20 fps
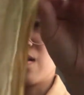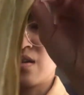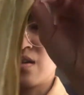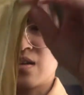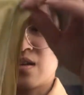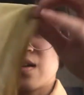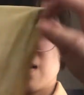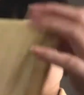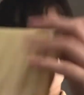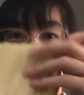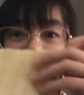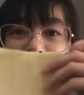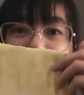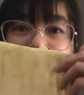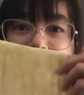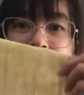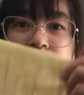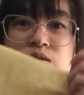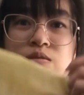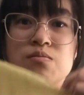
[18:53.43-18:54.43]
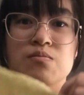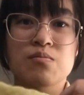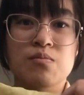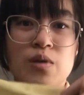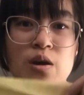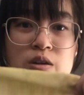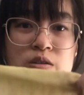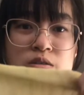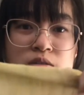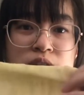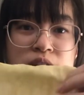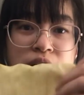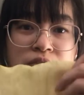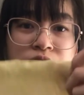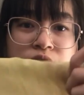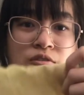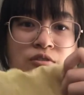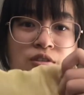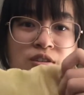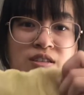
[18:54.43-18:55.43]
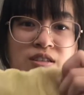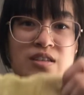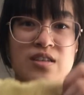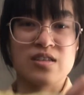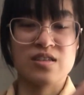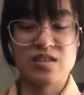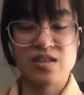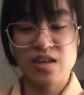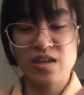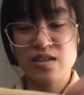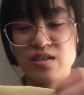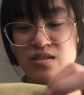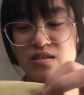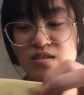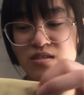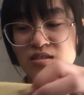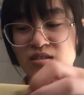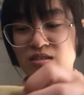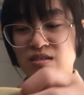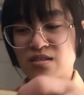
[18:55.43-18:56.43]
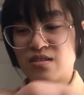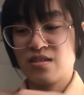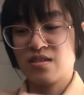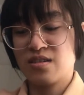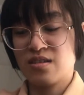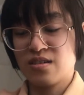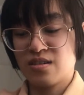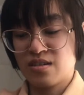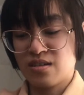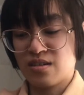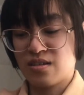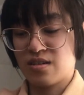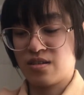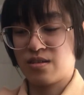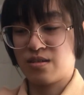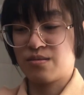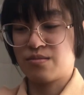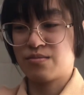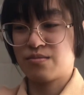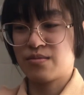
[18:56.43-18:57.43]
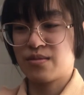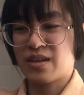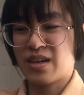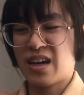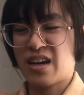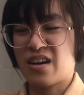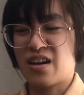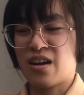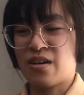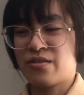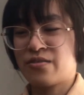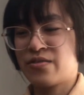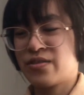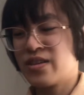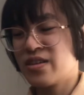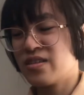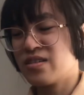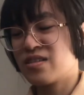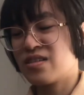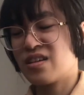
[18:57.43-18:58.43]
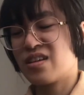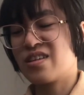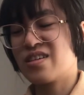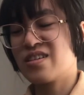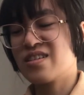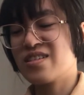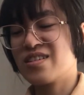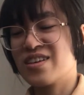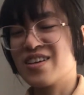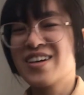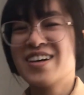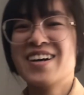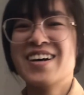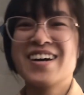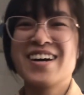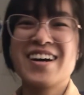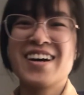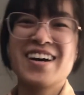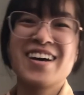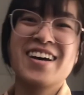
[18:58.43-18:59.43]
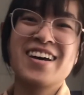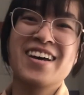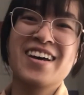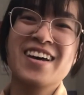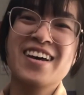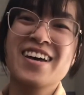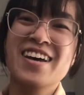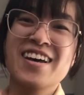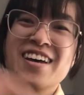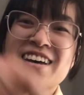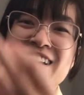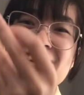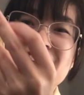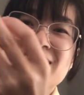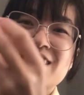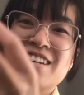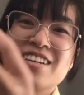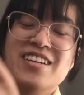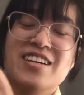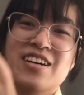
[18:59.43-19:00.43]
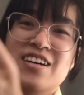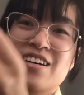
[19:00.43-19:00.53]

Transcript: because this was modeled after the sunset. Kind of obvious, I think. Yeah,